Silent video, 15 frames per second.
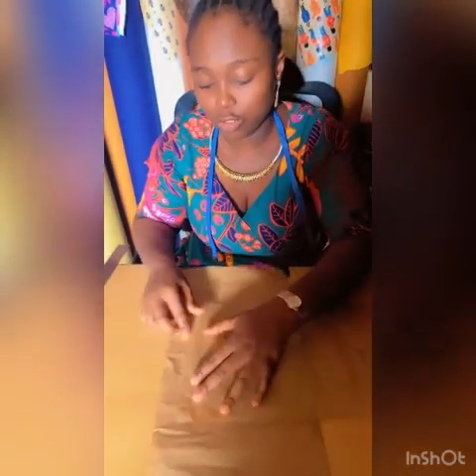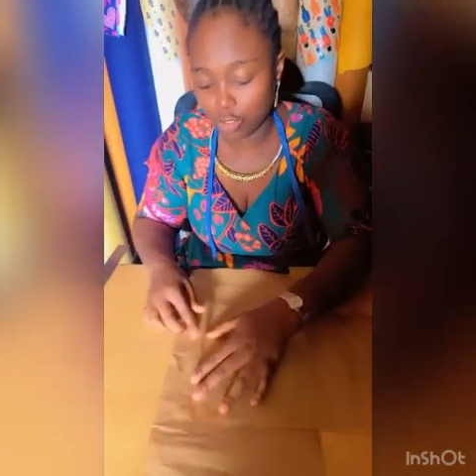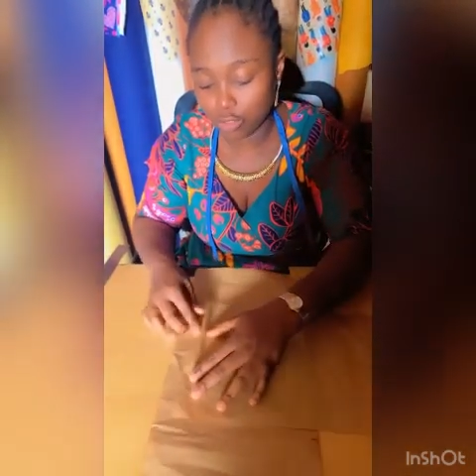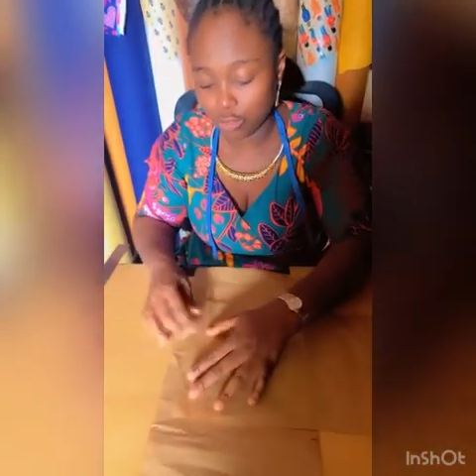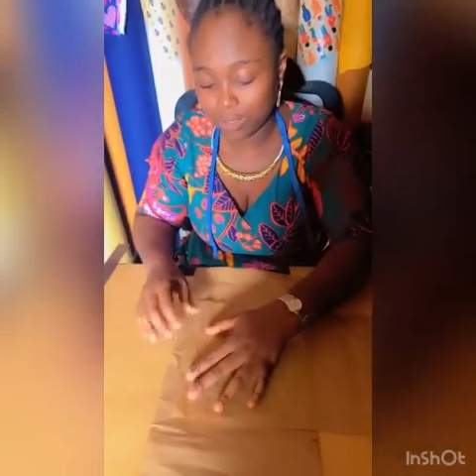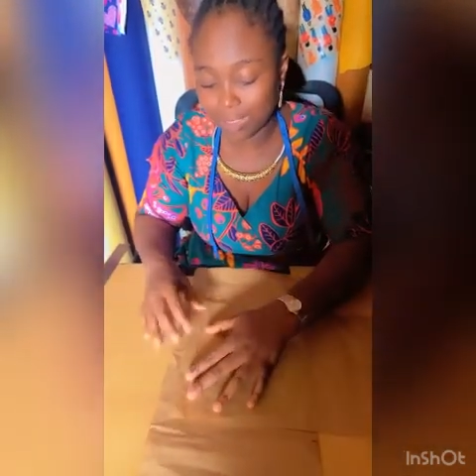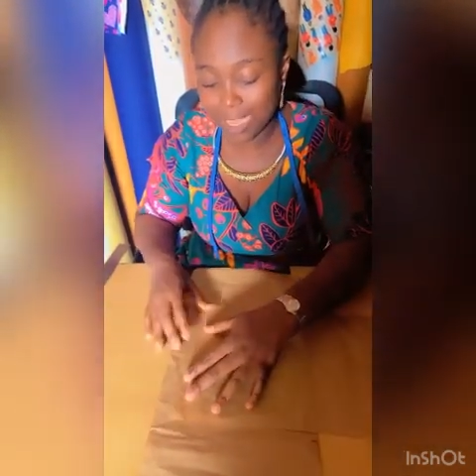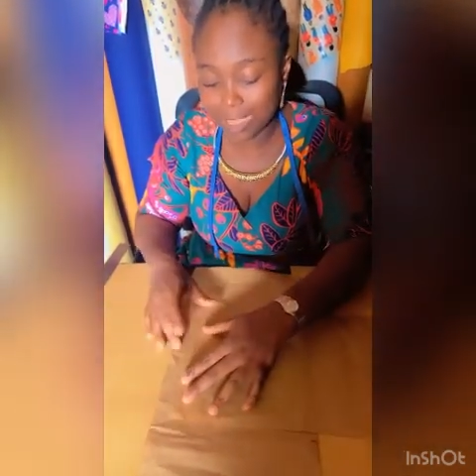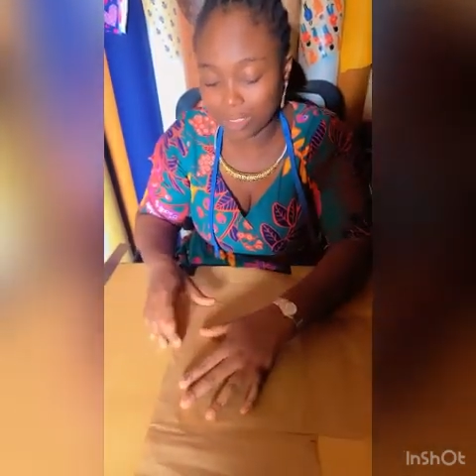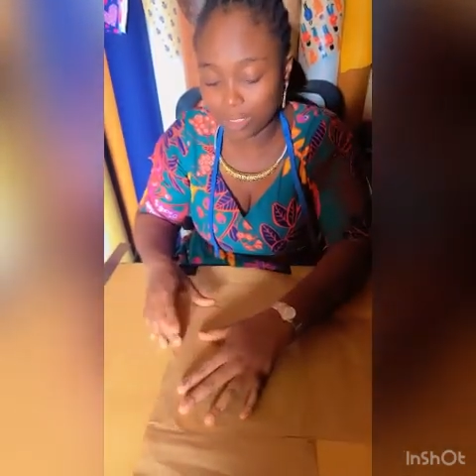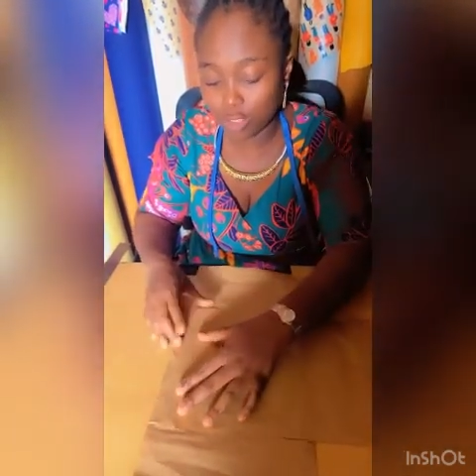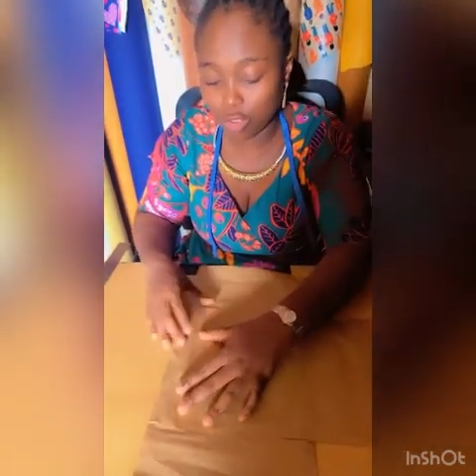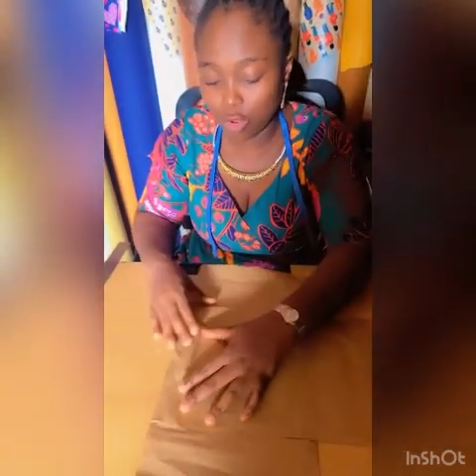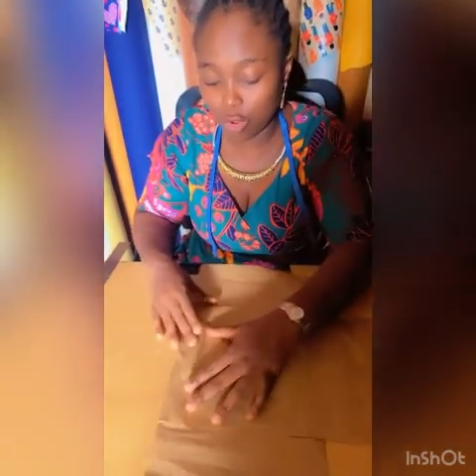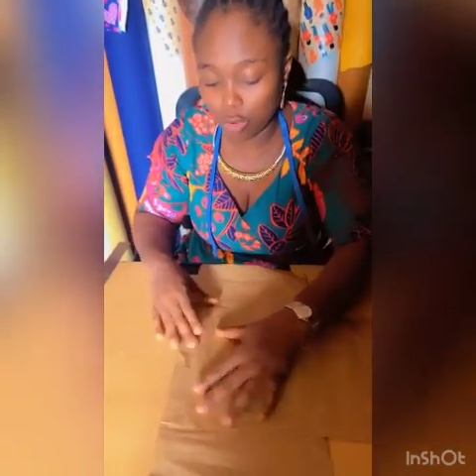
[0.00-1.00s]
you start
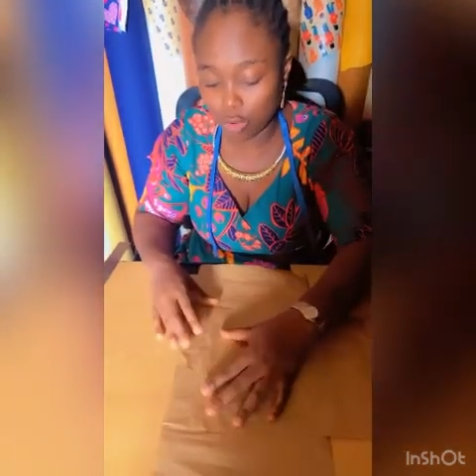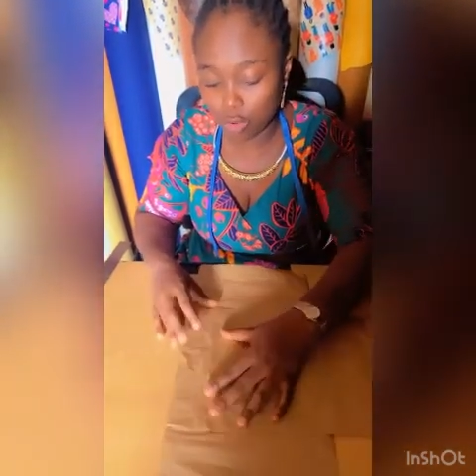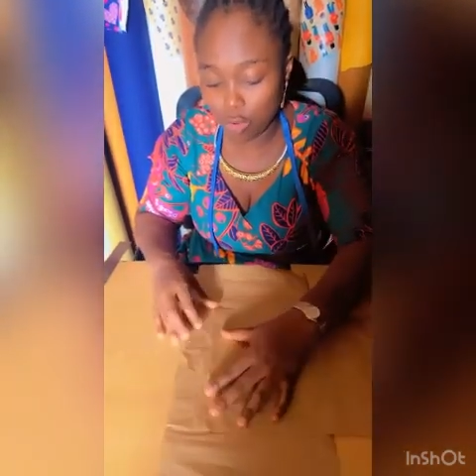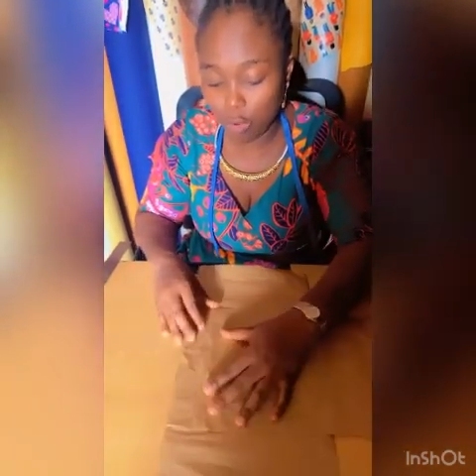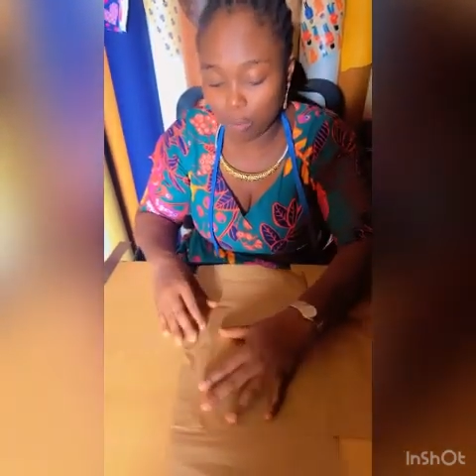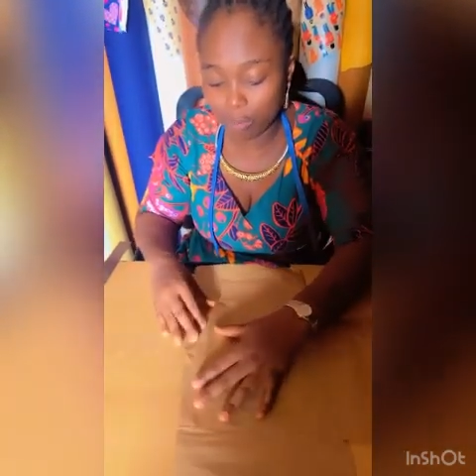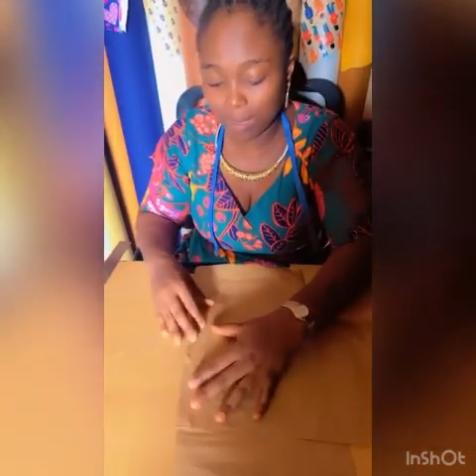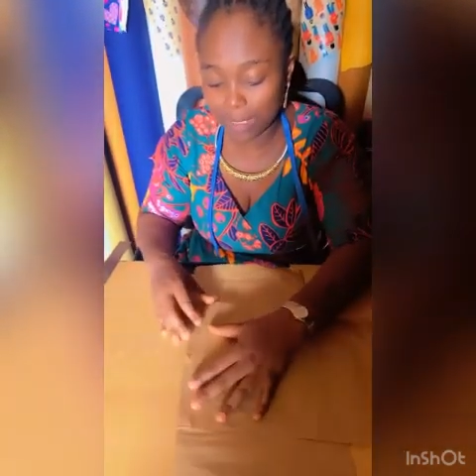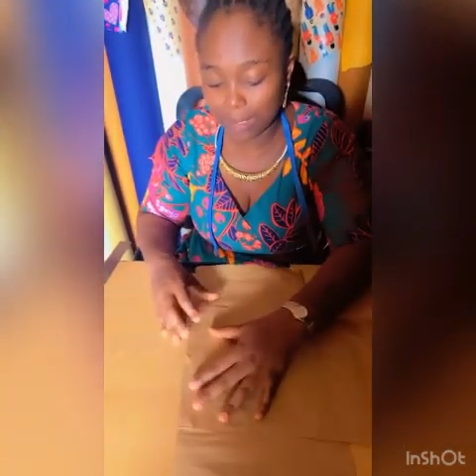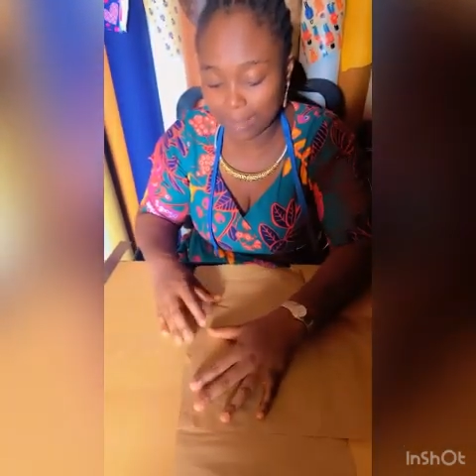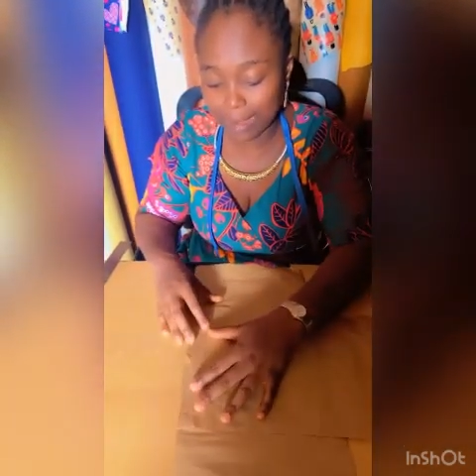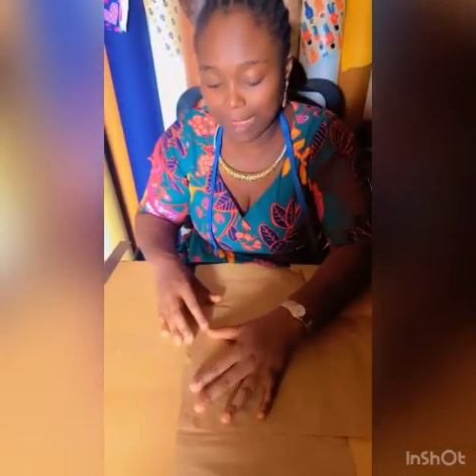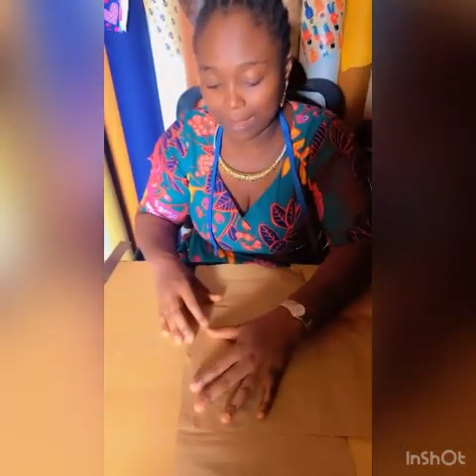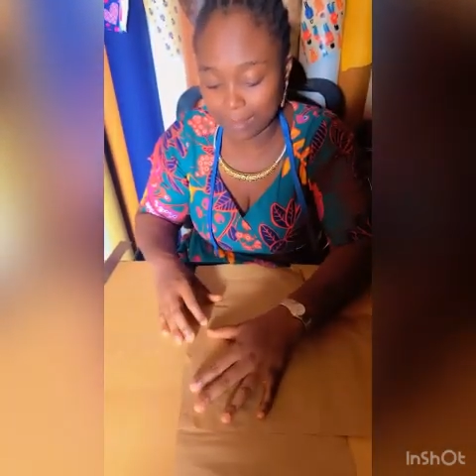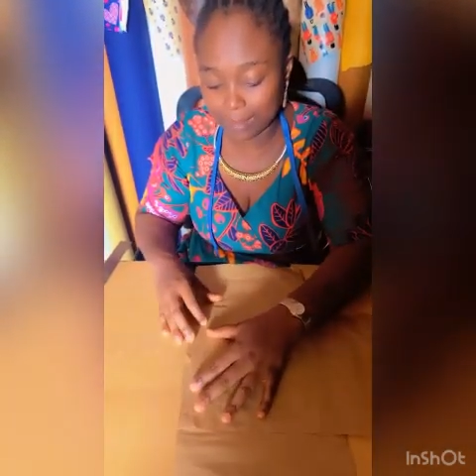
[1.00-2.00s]
your
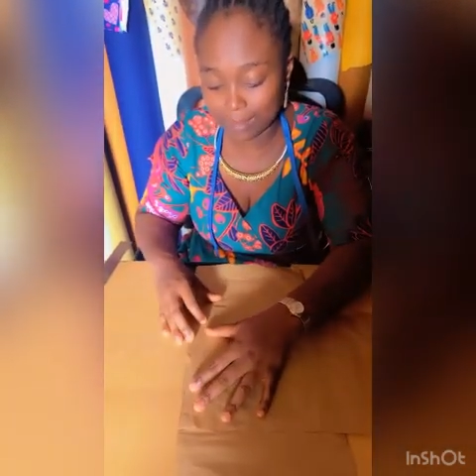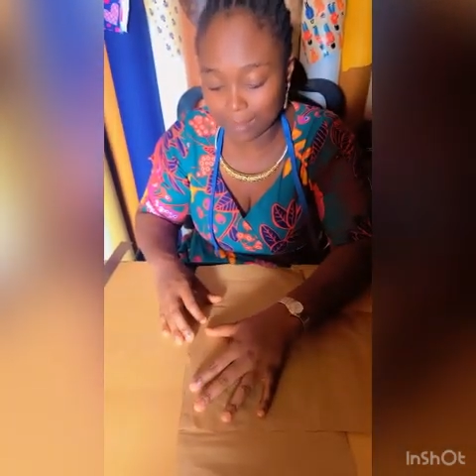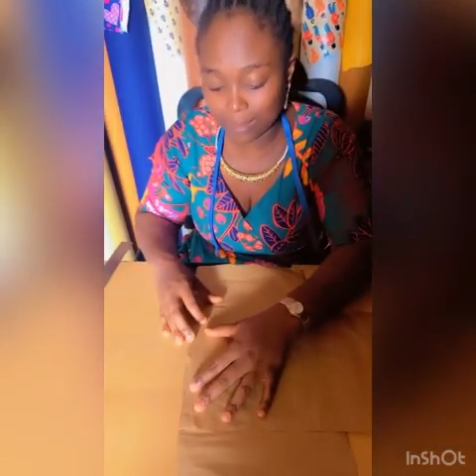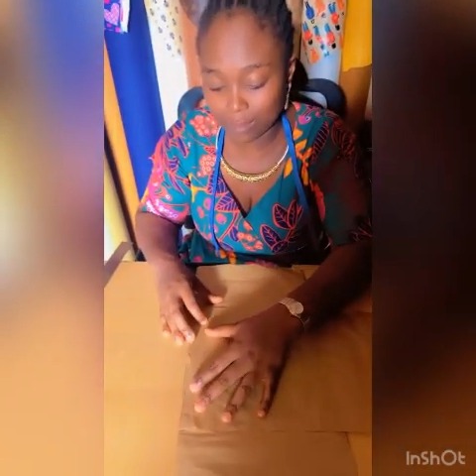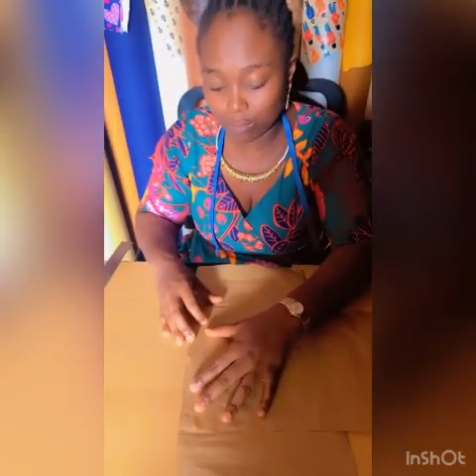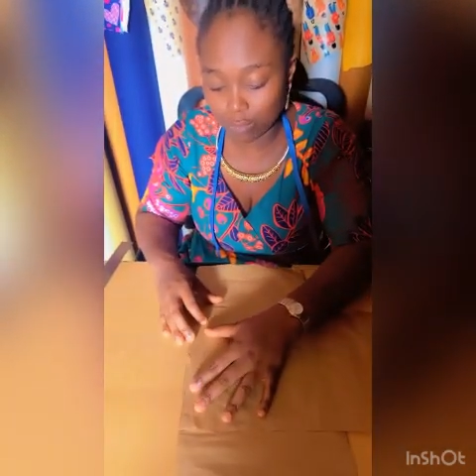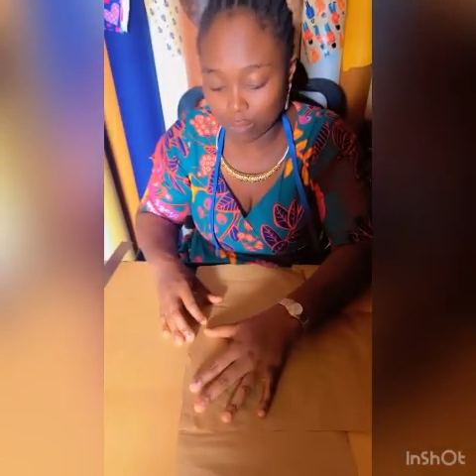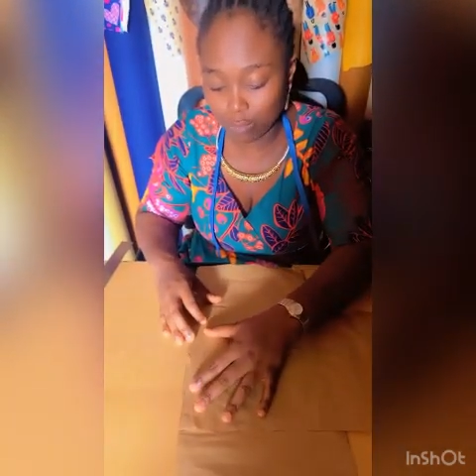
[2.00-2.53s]
coupling like this,